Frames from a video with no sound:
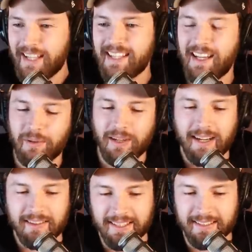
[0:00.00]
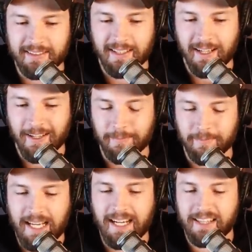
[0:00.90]
So that's kind of where I leans,
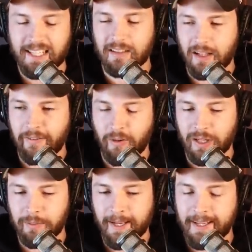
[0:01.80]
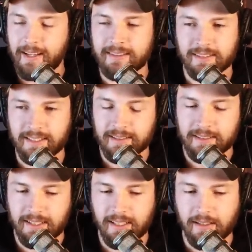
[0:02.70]
um, and I think a lot of our Wikimaniacs
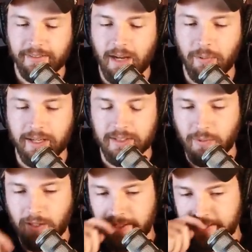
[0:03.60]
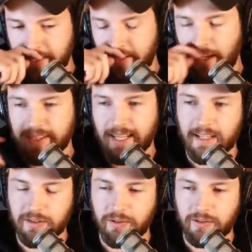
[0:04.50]
leaned uh, that way as well. They said not the
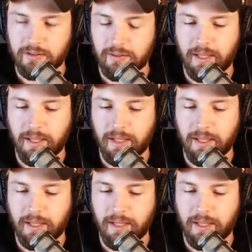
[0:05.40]
asshole.